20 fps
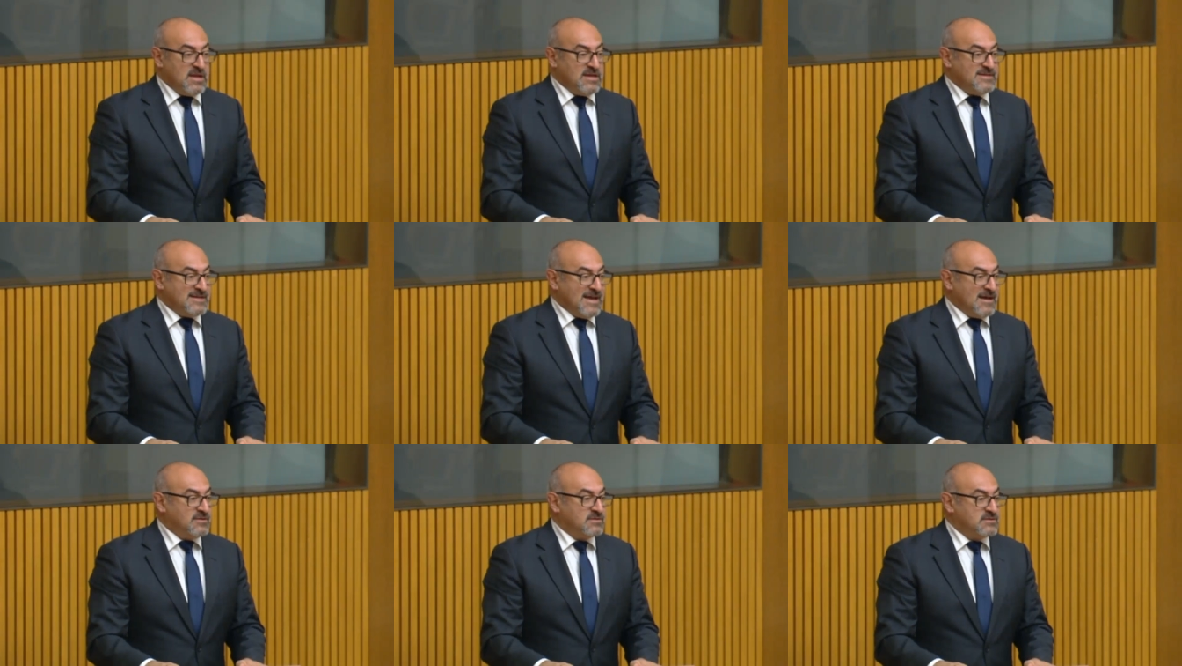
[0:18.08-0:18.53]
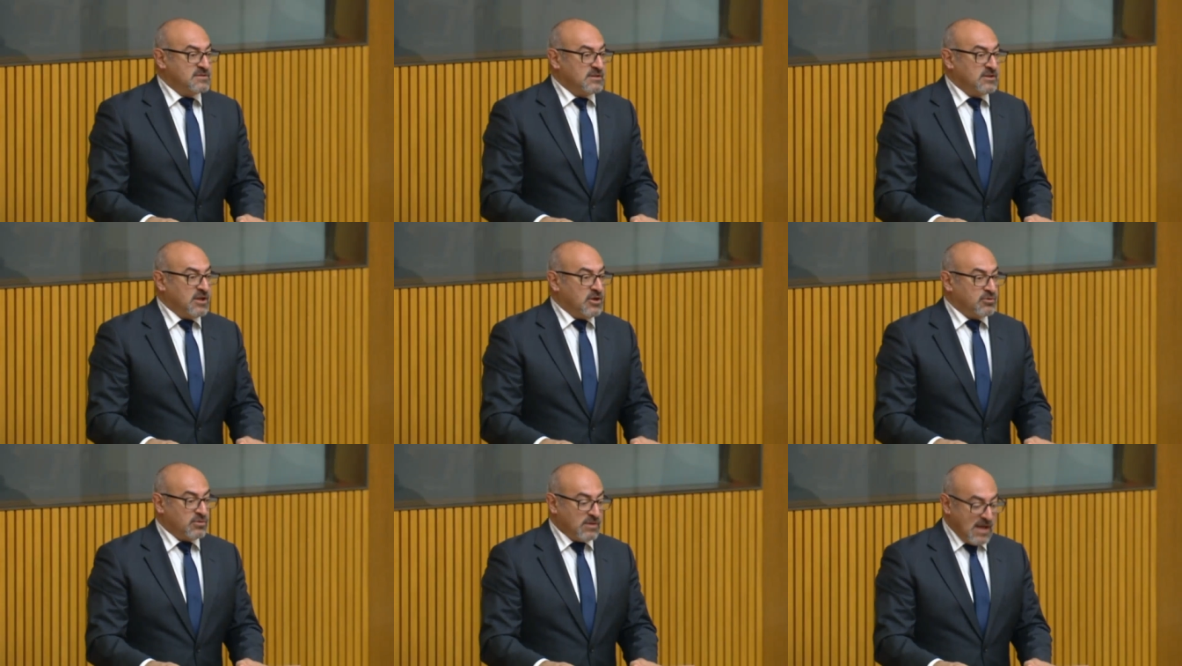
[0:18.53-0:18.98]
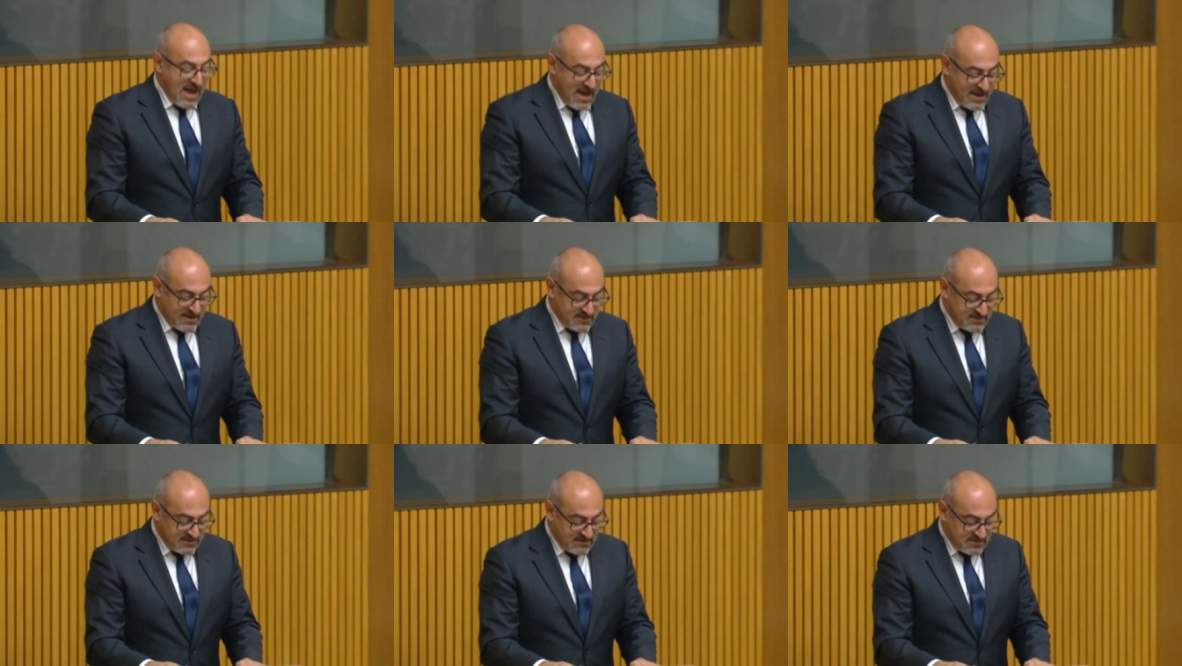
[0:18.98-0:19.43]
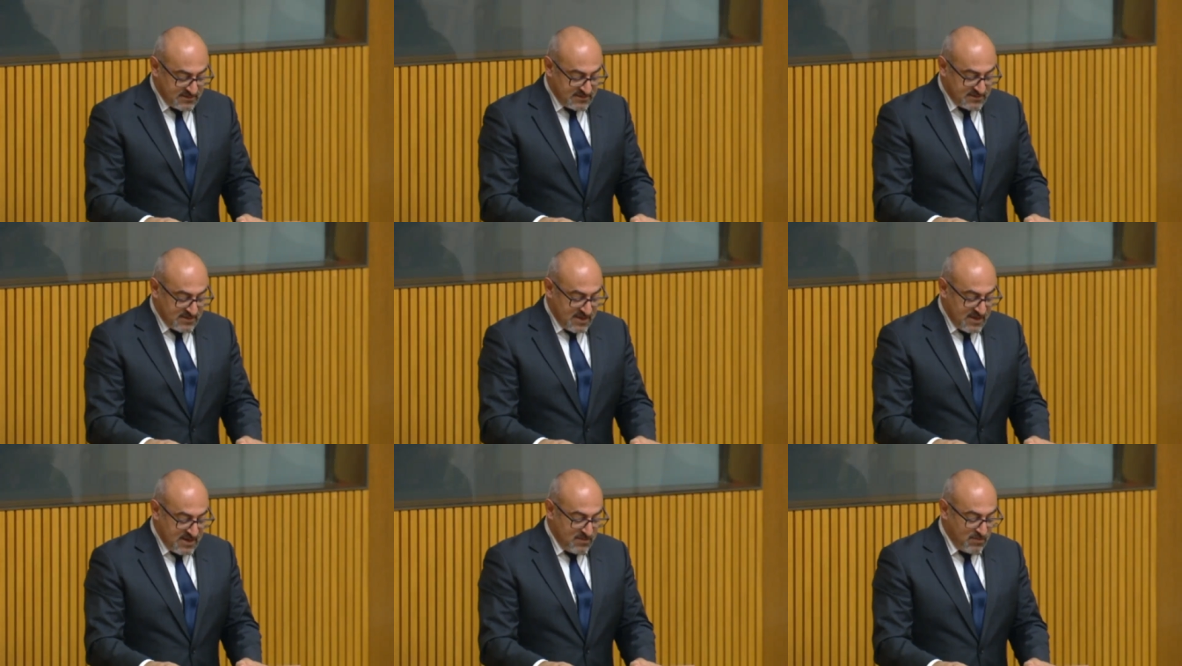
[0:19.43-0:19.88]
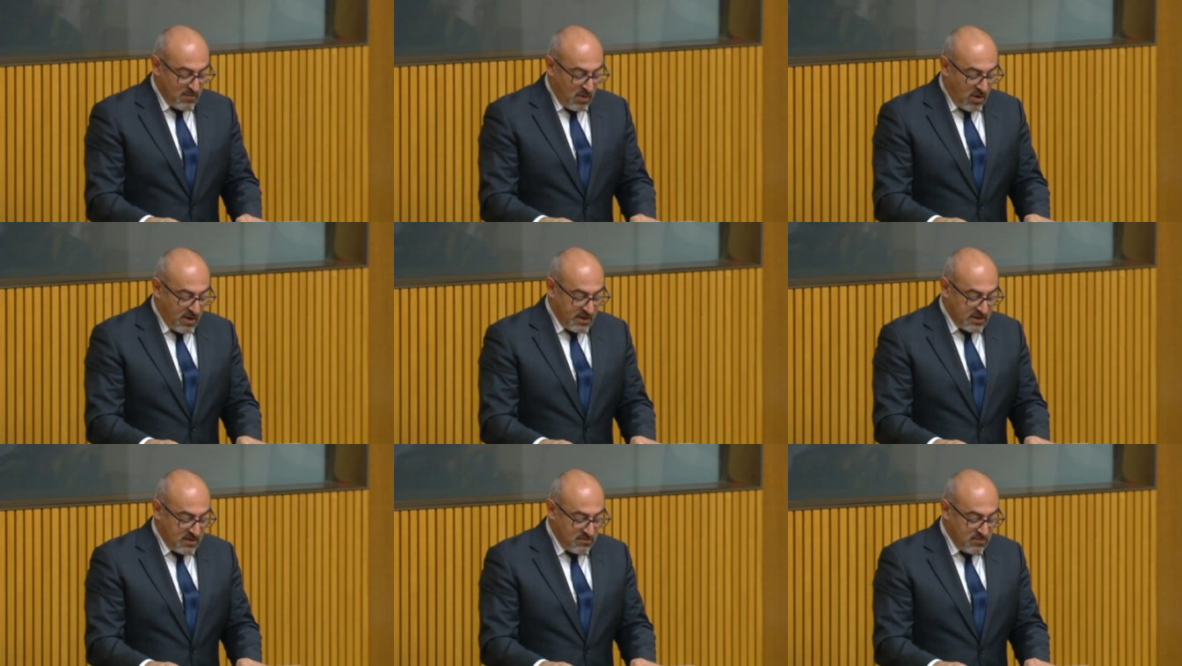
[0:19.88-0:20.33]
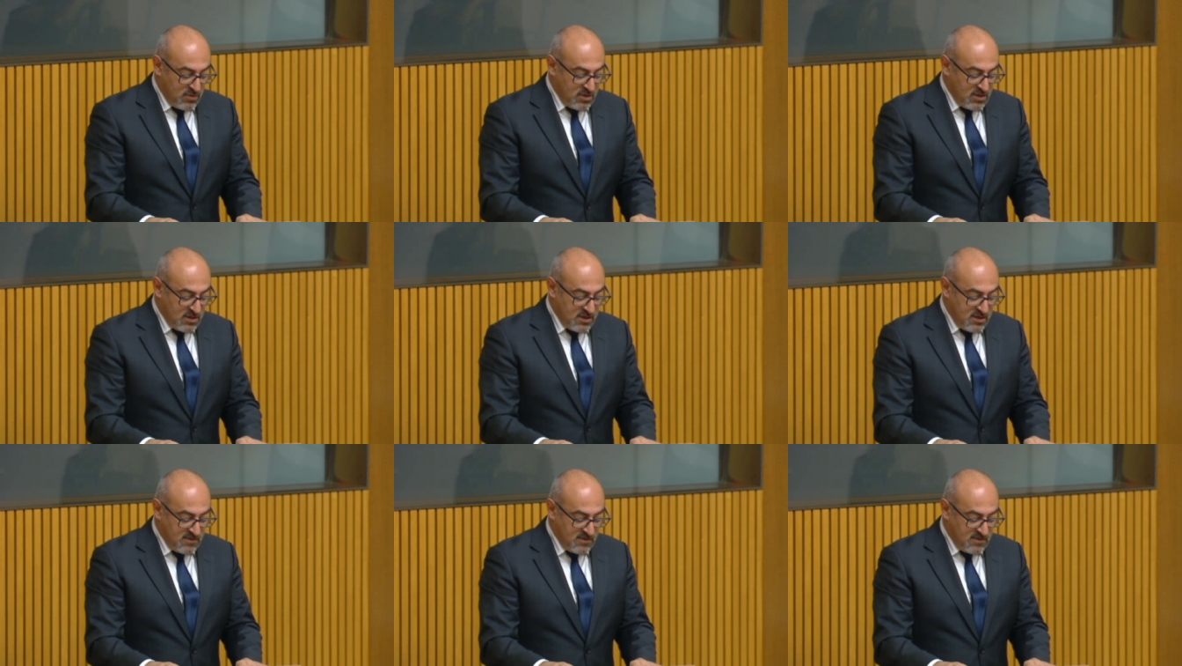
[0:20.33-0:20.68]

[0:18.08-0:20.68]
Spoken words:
talented local artists in my community.